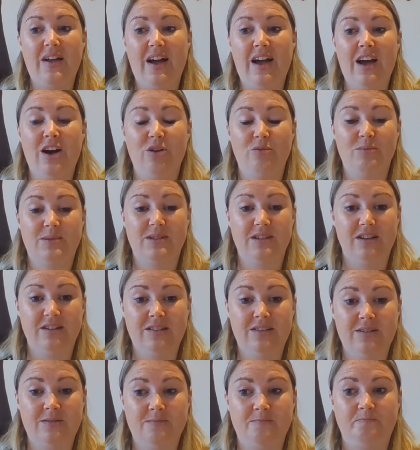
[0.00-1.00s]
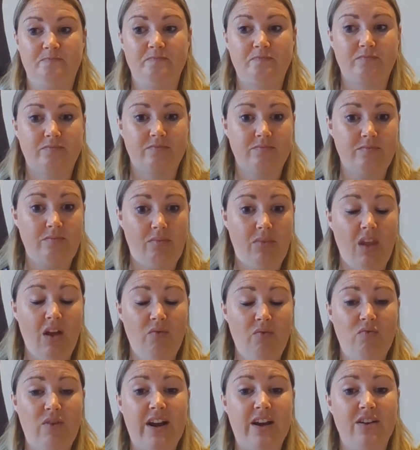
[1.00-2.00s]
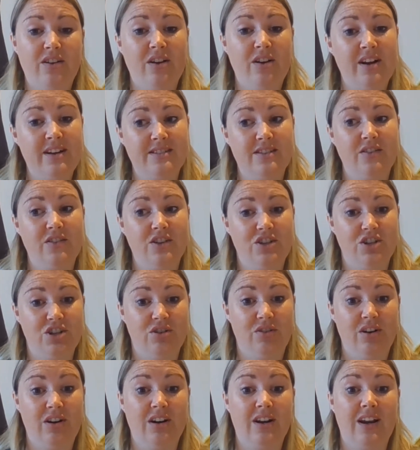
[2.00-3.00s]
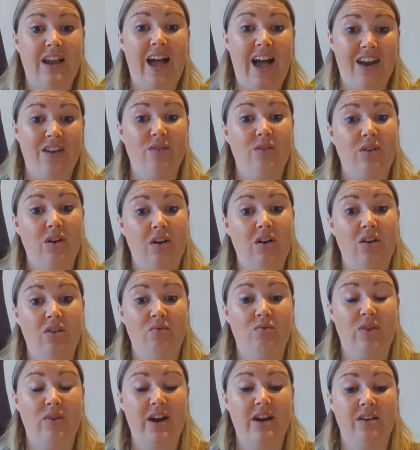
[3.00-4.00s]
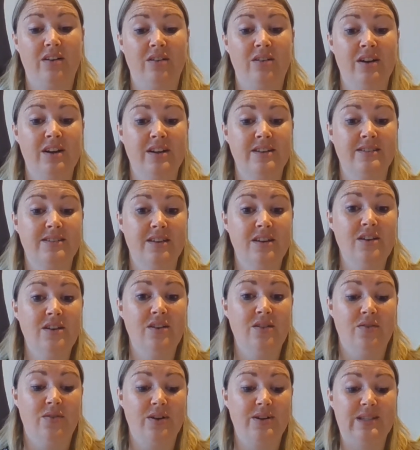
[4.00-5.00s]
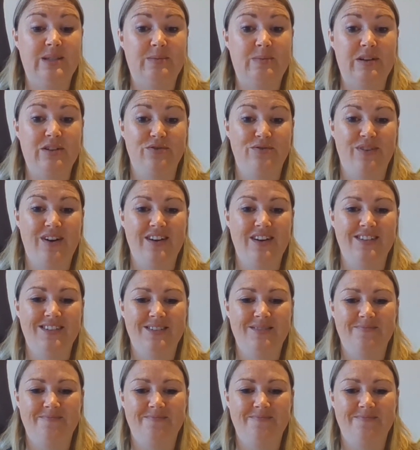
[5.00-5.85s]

helps us recognise that the children can or can't recognise those Special Friends.